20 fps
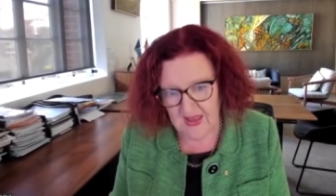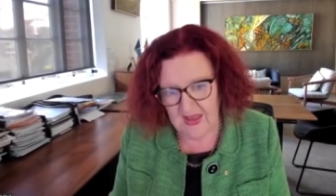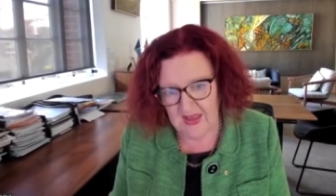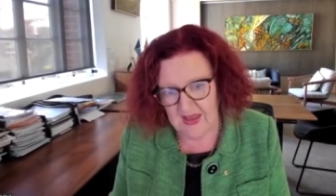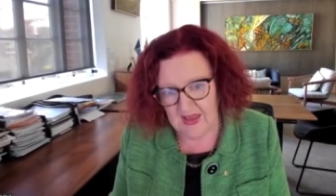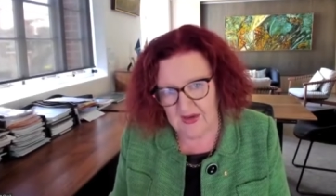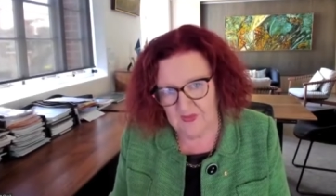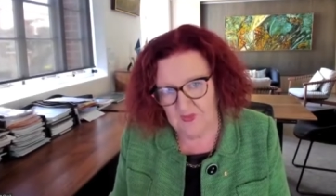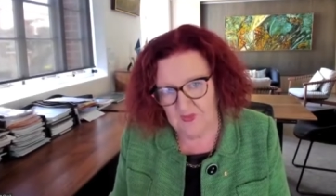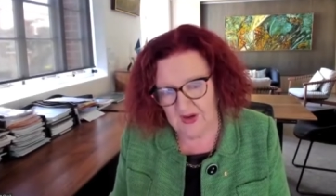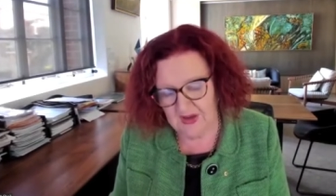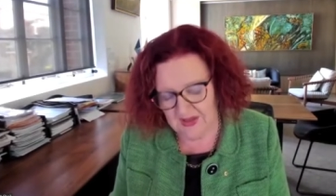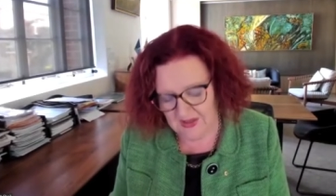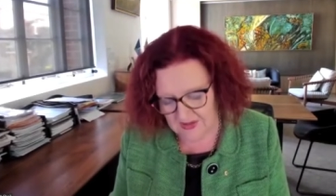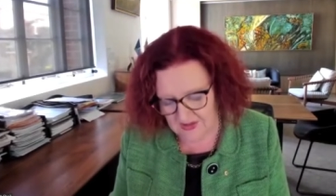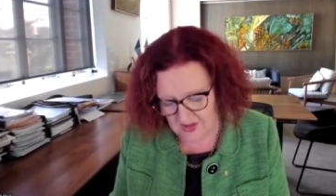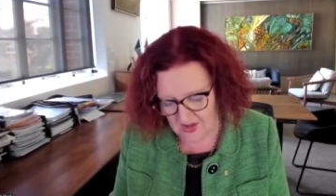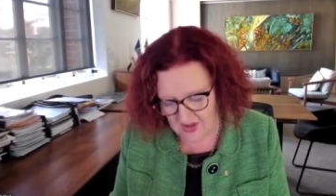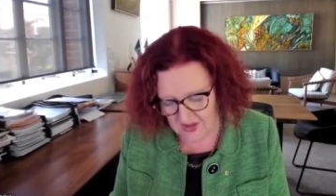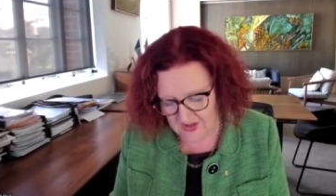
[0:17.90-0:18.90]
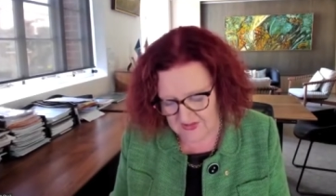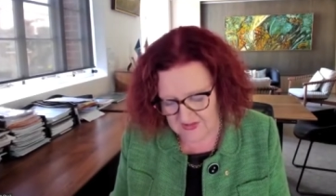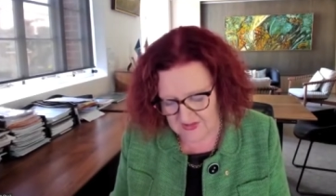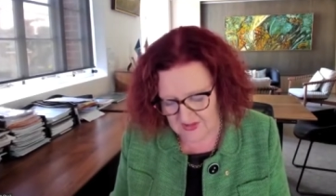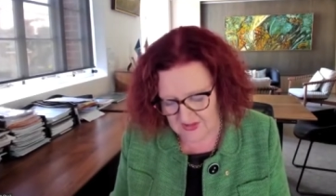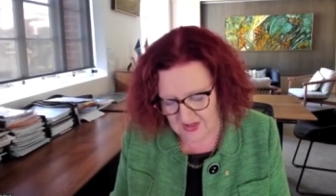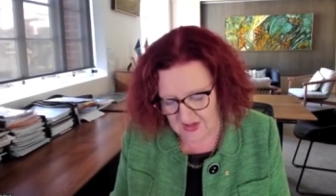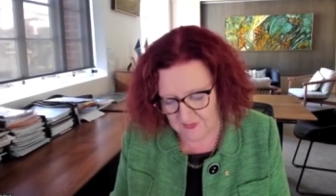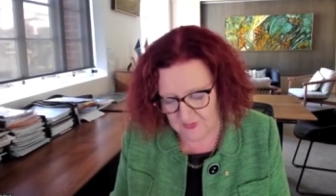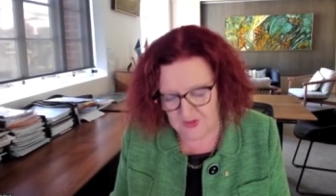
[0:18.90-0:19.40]
and recognise
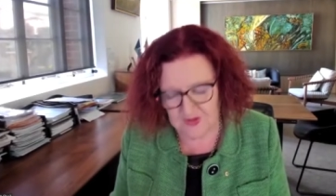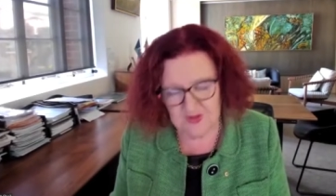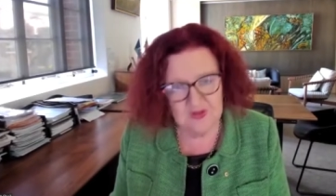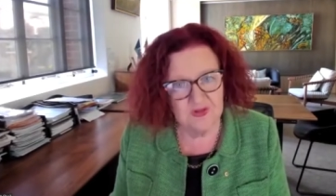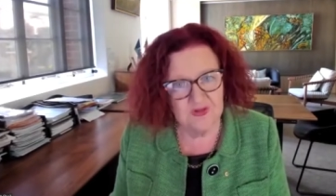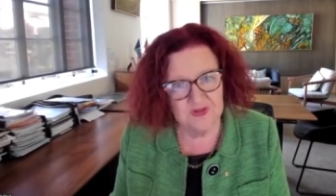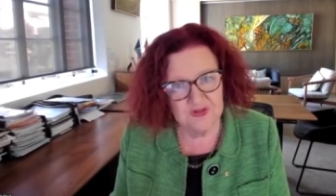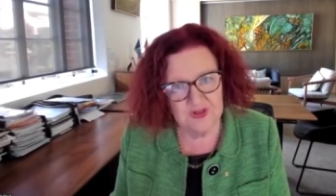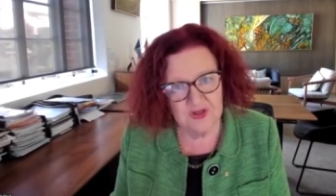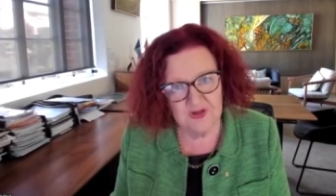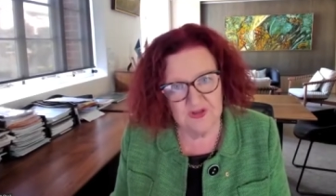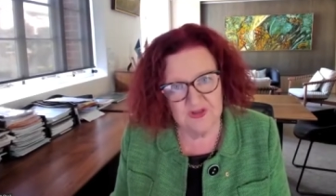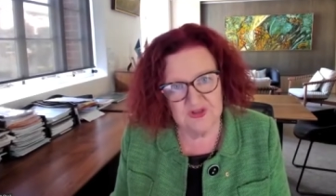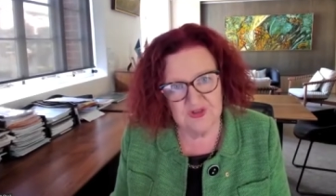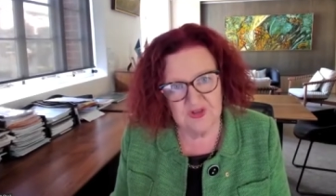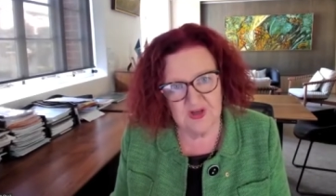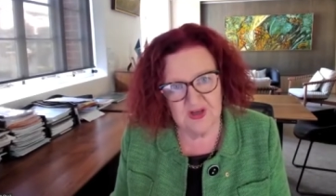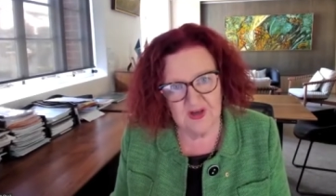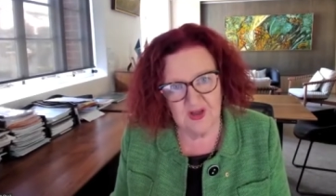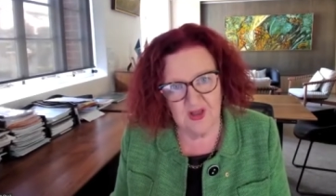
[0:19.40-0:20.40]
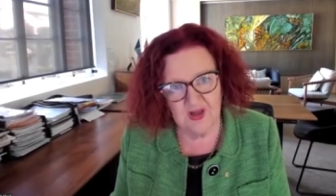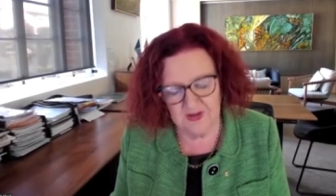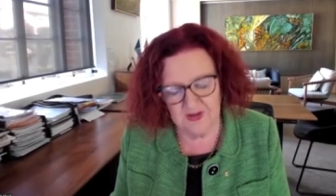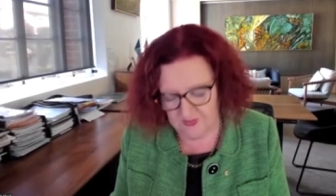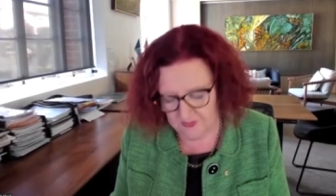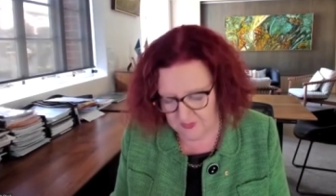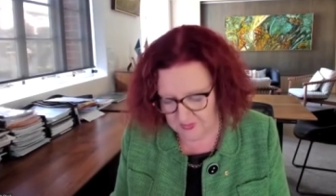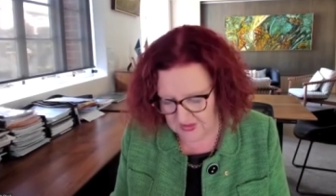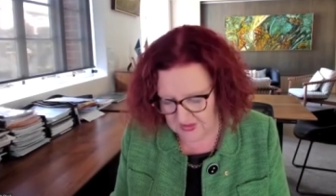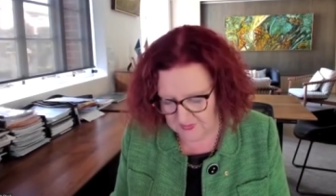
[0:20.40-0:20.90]
that Aboriginal and Torres Strait Islander
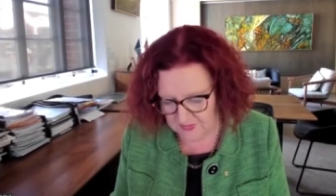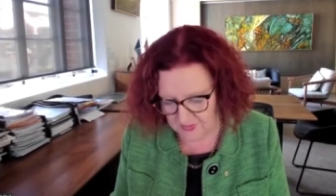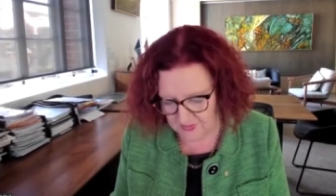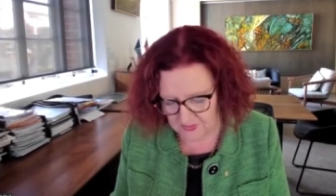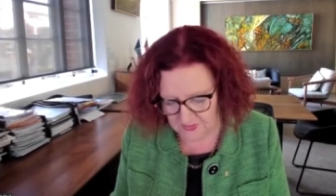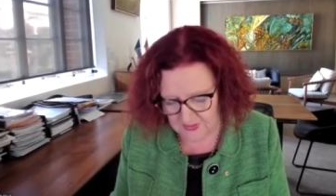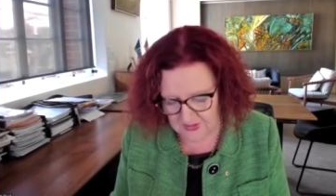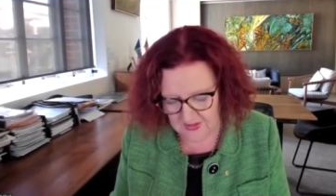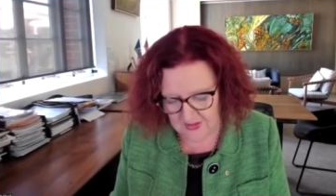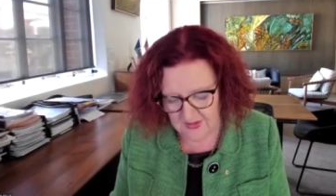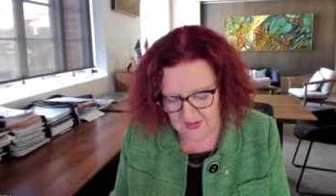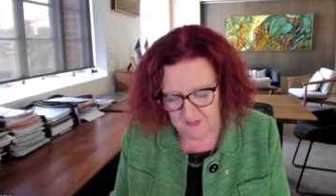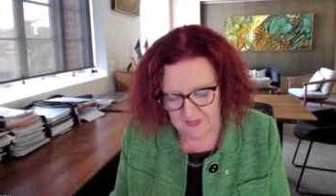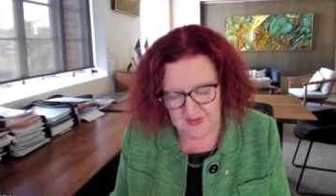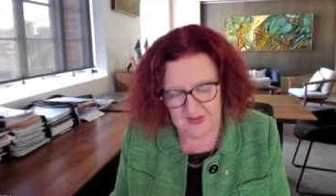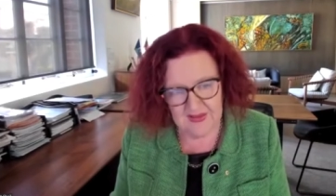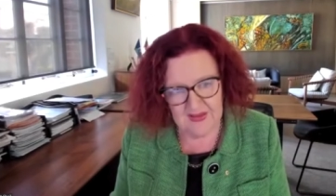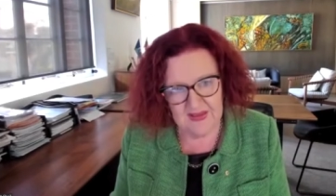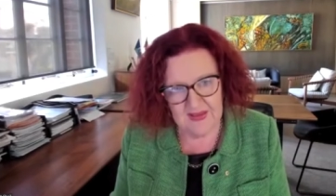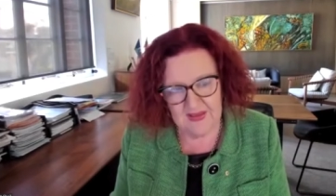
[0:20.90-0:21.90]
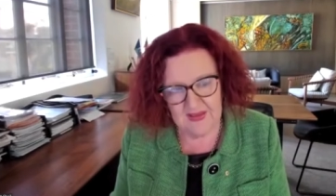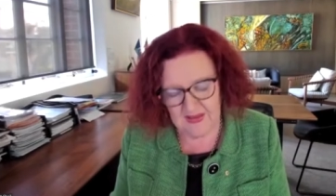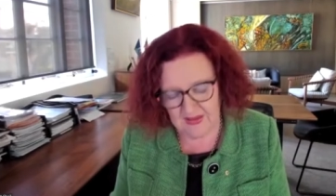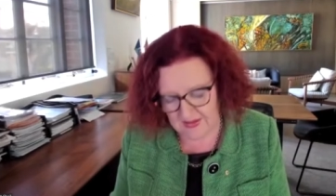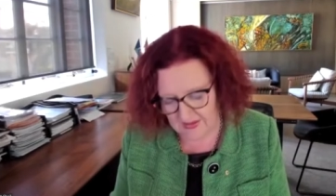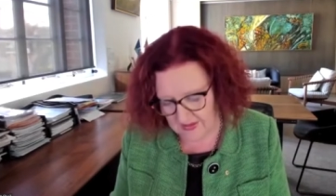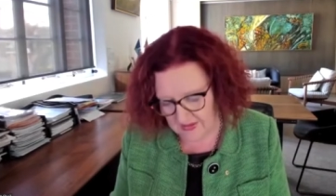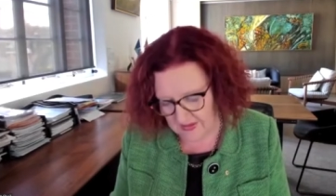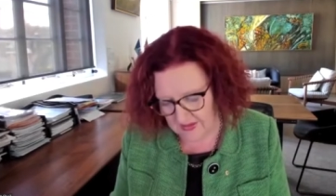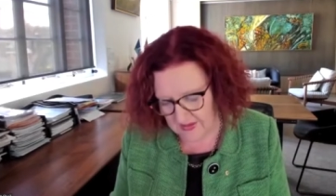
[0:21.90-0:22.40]
people play
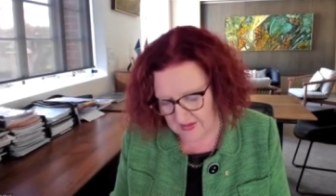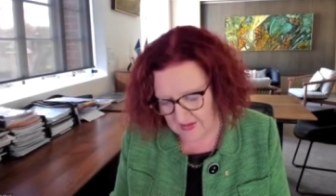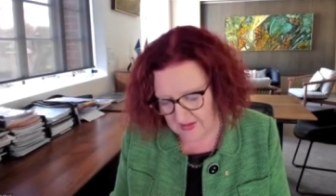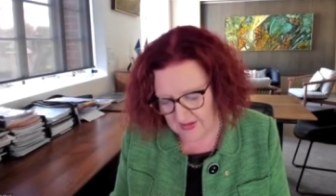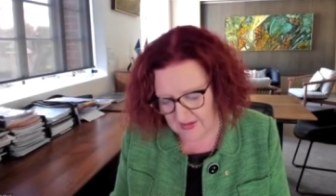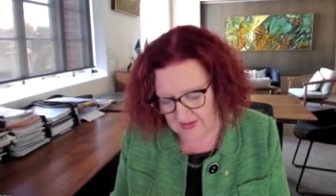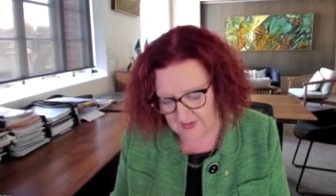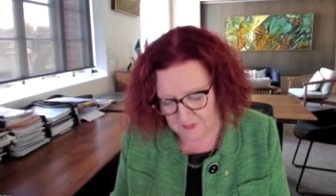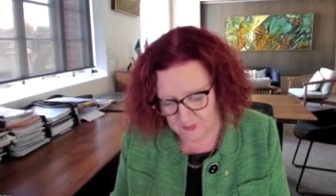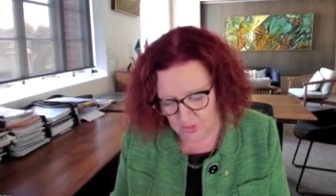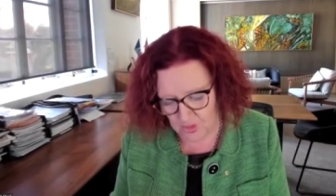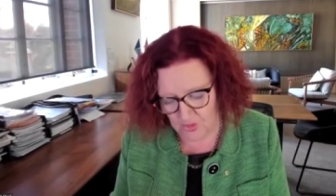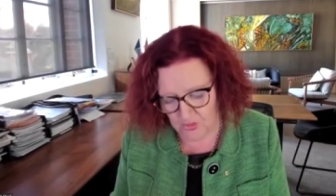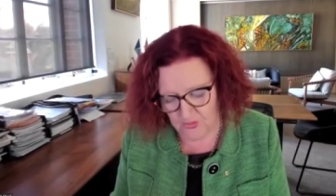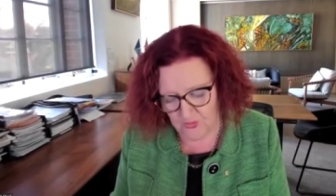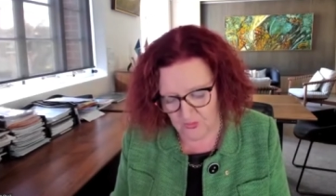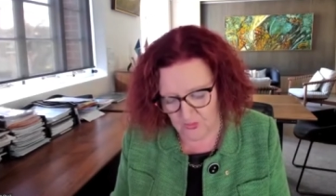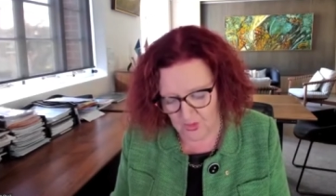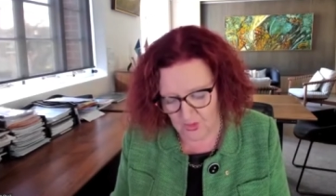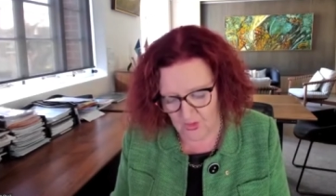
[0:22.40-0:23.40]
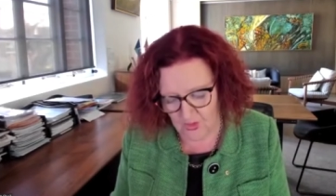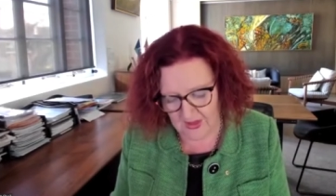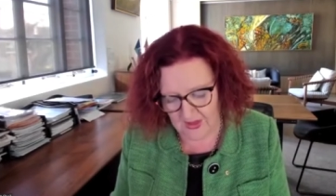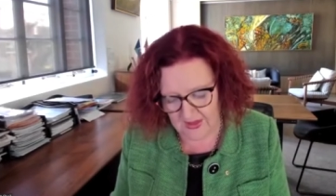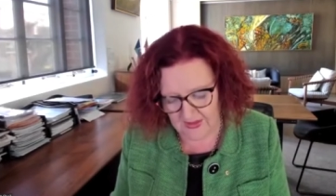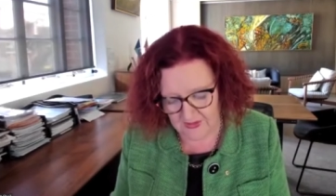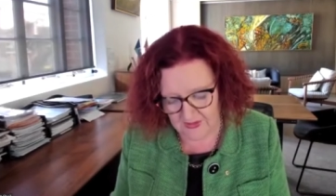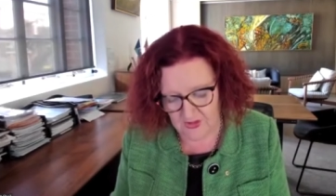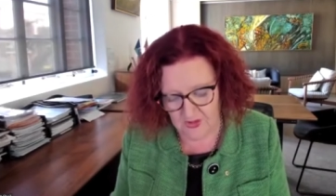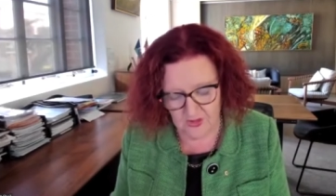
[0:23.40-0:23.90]
uh, an important role
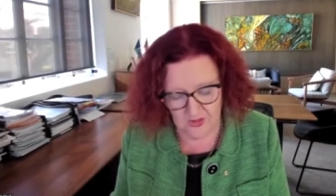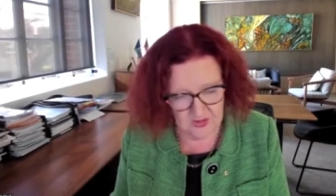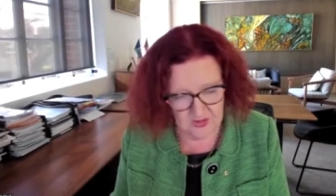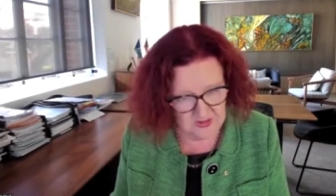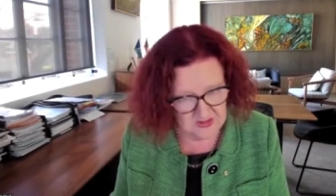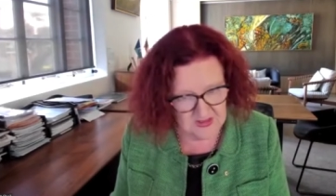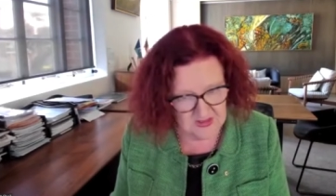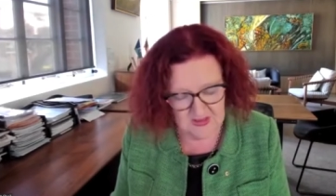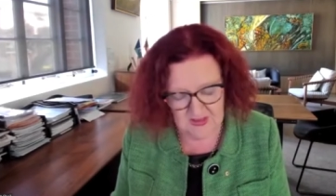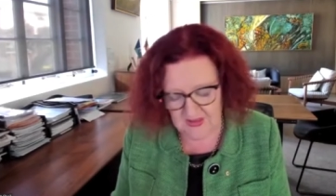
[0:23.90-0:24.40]
at QUT